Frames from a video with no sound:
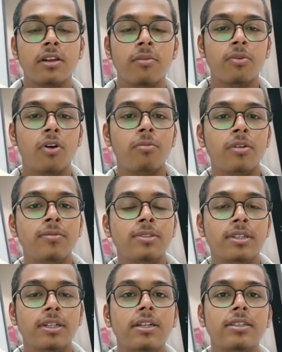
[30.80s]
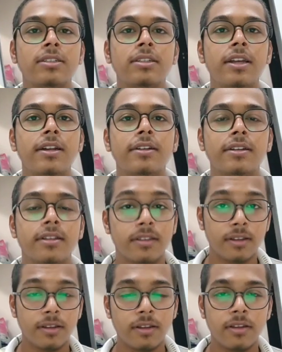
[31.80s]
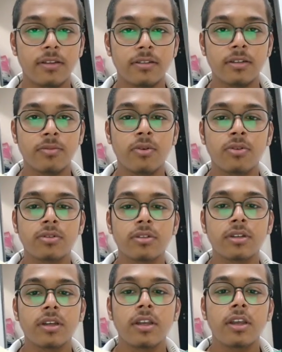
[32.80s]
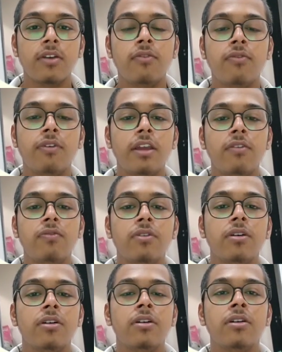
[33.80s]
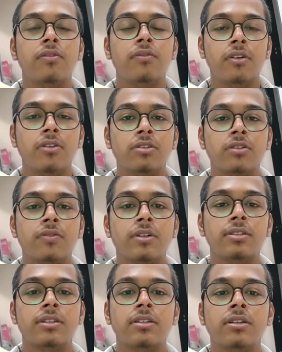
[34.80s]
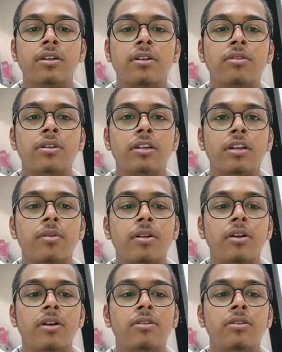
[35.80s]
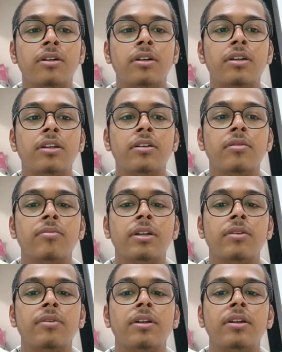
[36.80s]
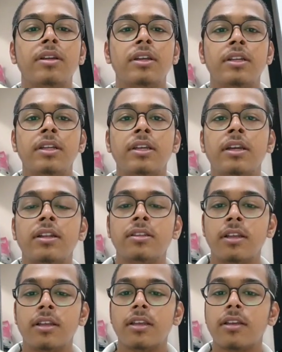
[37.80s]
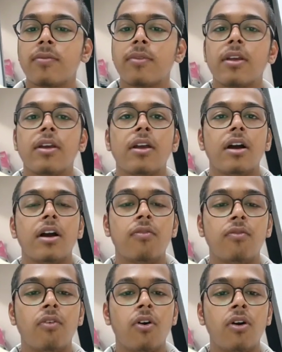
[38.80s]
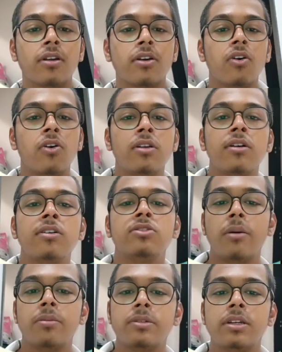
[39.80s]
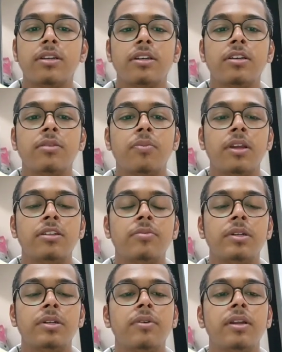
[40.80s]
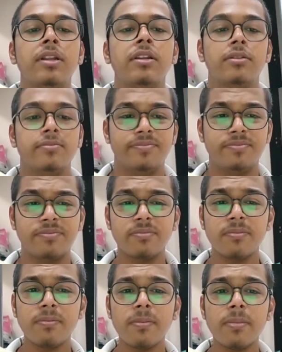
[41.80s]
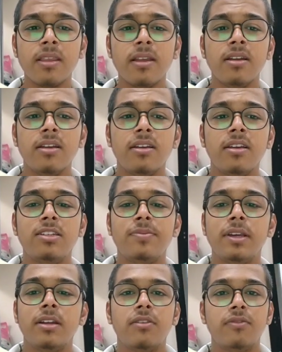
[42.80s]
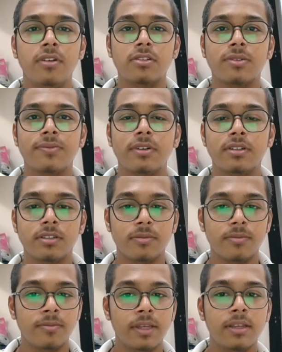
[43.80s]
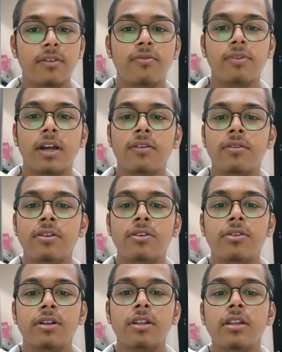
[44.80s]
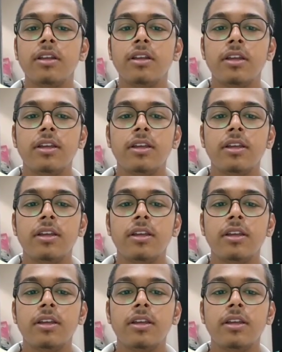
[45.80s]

The problem states that suppose if five philosophers sit around a table alternating between eating and thinking, a fork or a chopstick is placed between each pair of philosophers, making five in total.